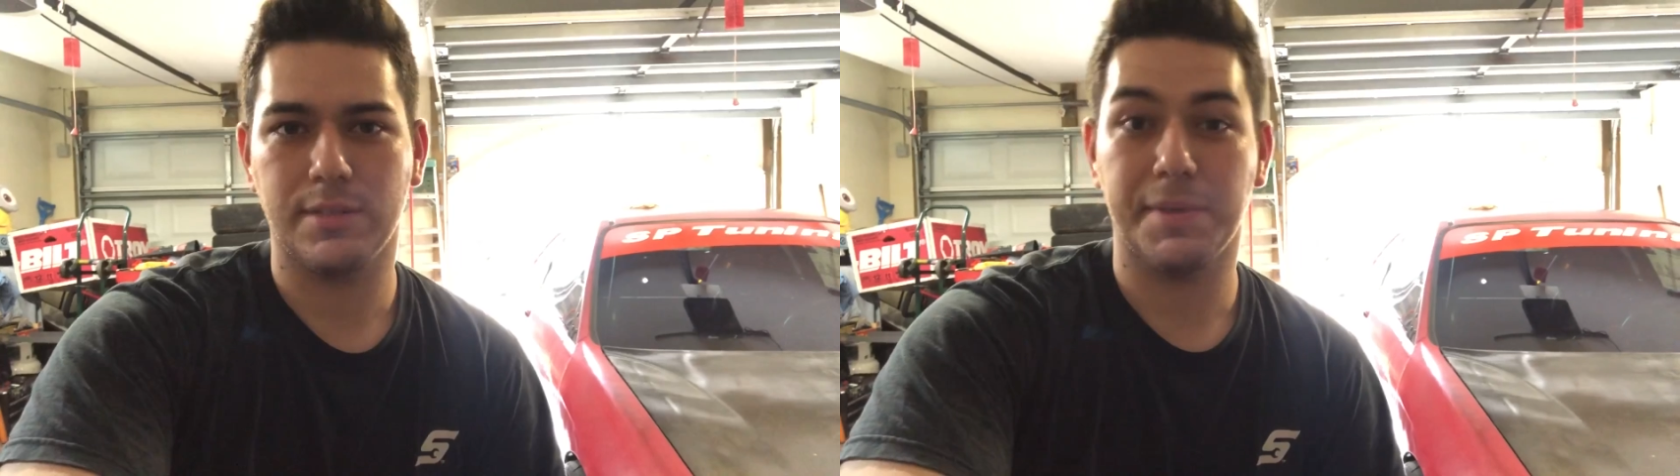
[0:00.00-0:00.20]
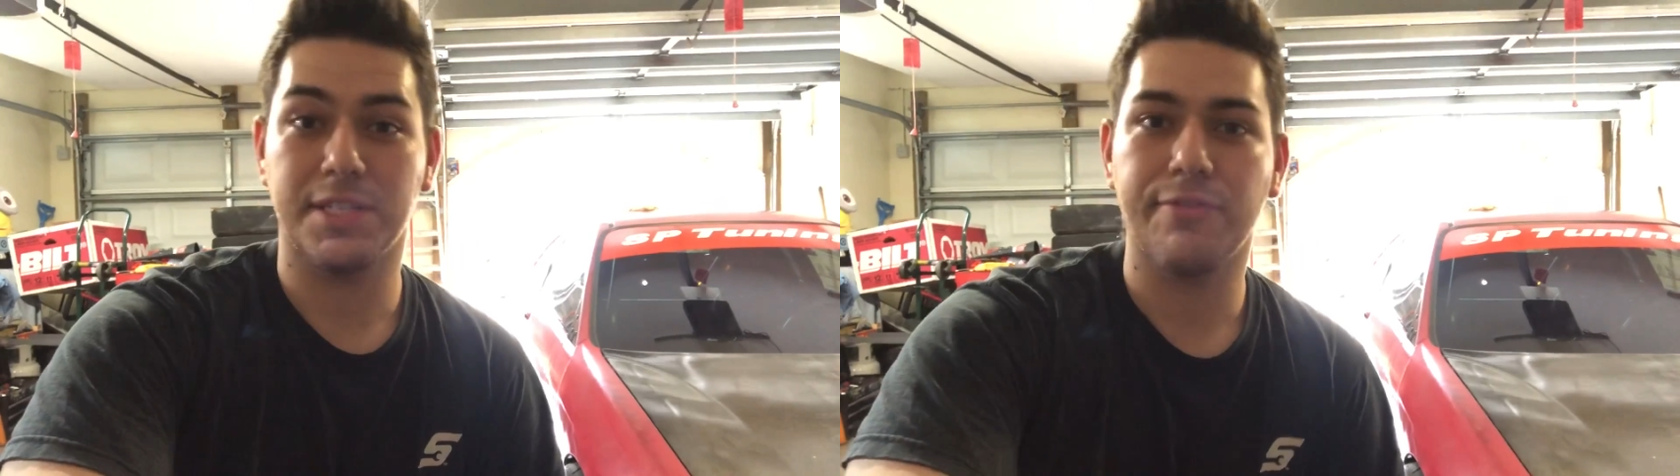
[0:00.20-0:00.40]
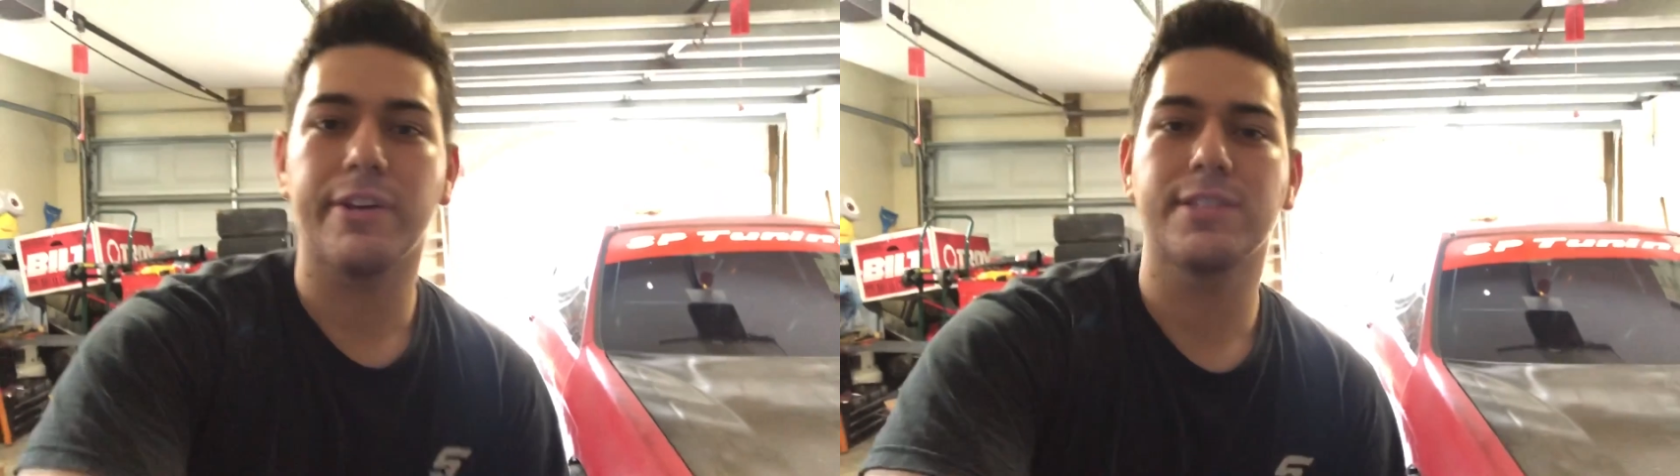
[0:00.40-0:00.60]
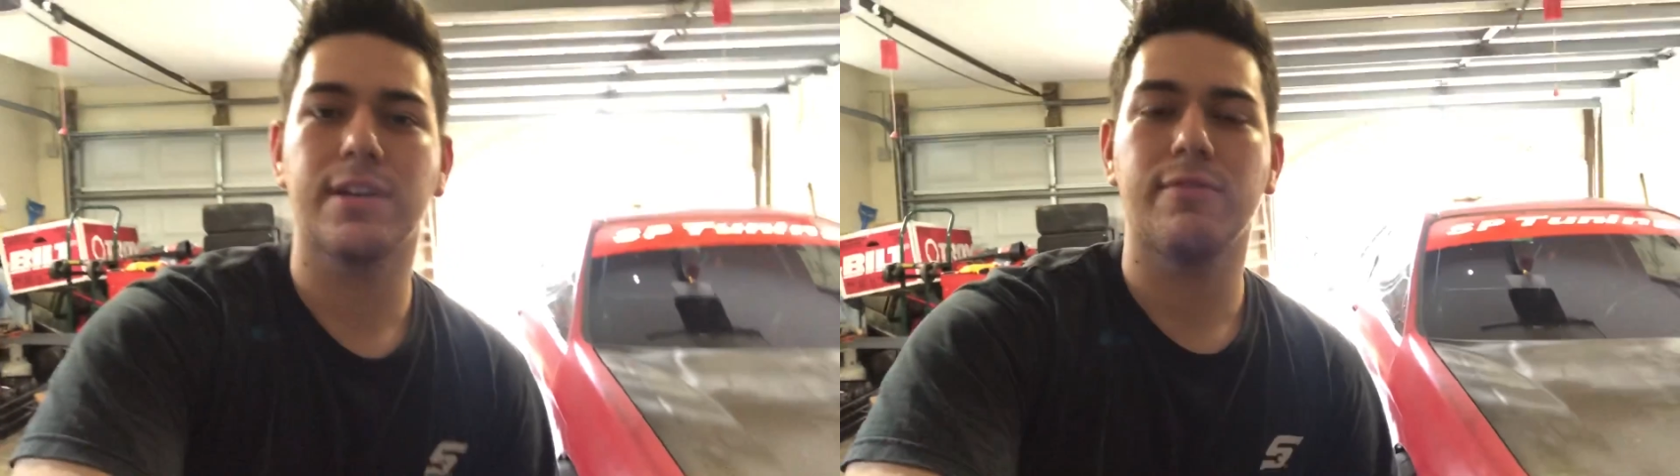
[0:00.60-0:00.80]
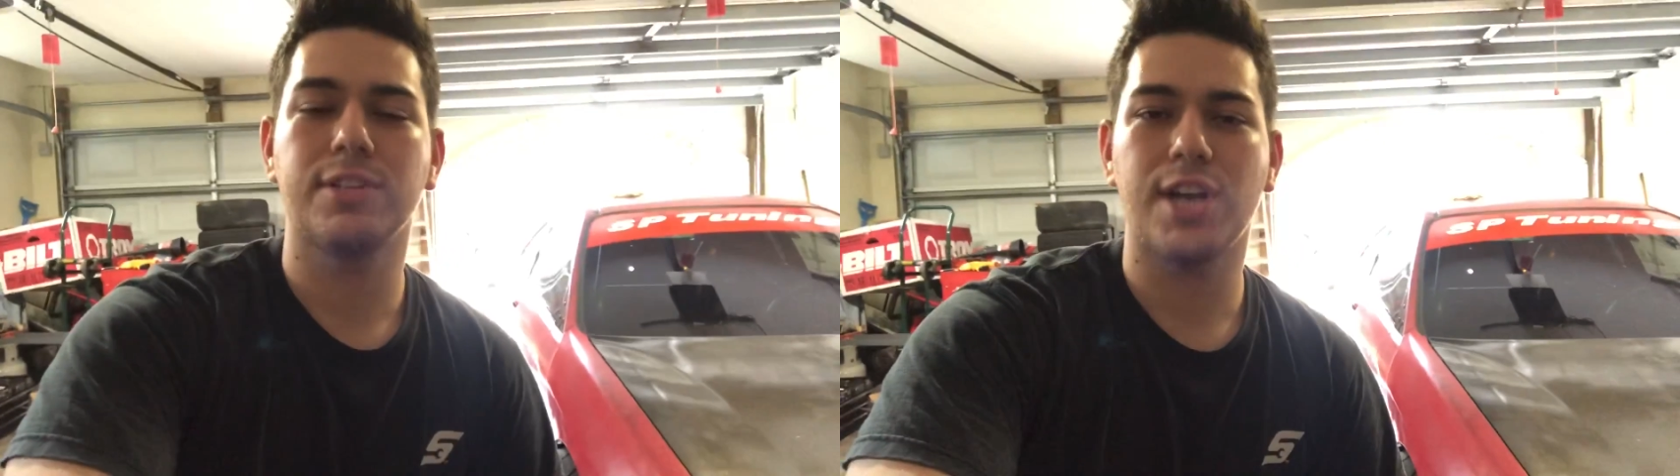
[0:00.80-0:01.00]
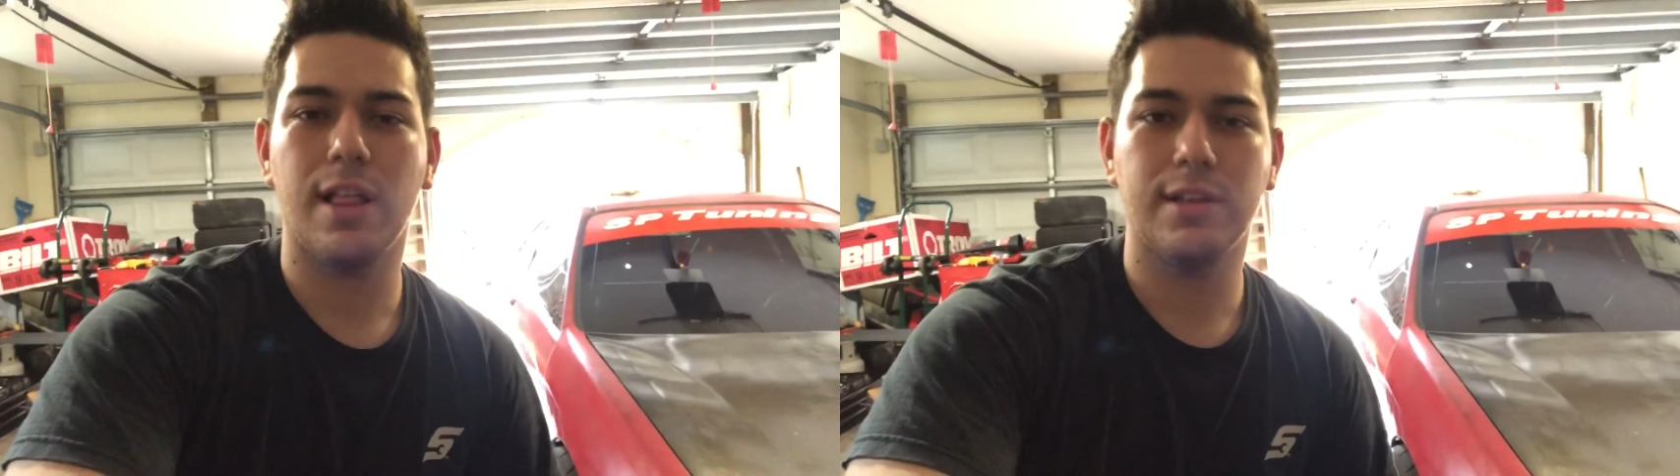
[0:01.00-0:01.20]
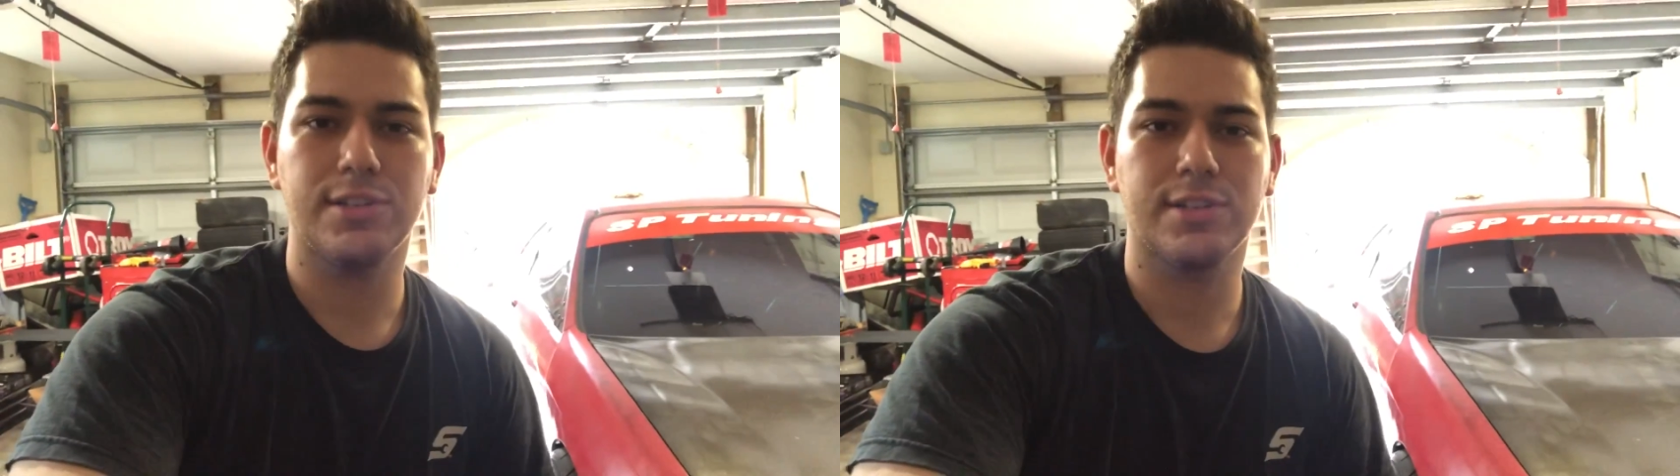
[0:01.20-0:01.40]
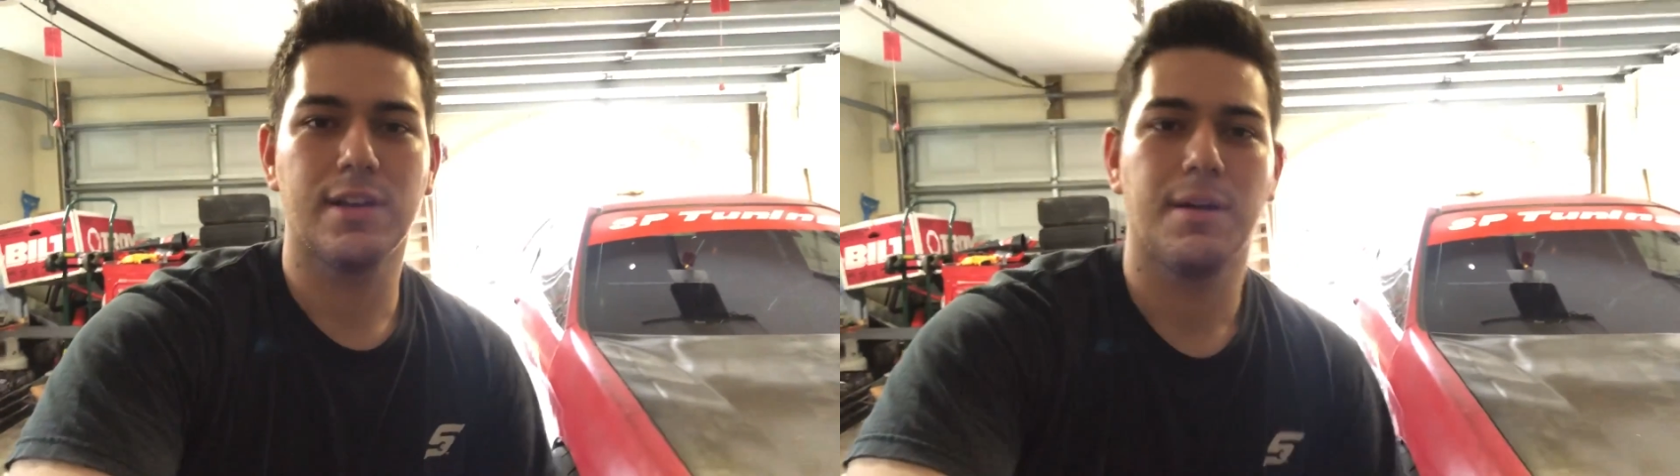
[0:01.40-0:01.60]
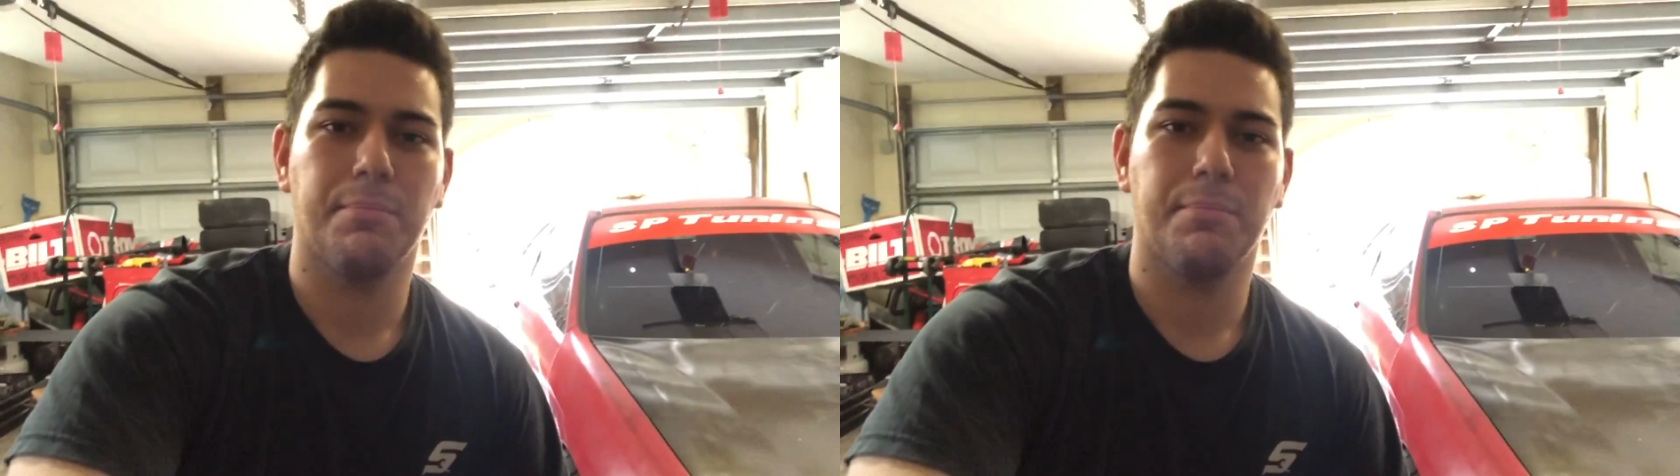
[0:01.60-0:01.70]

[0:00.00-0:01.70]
specifics of the challenge,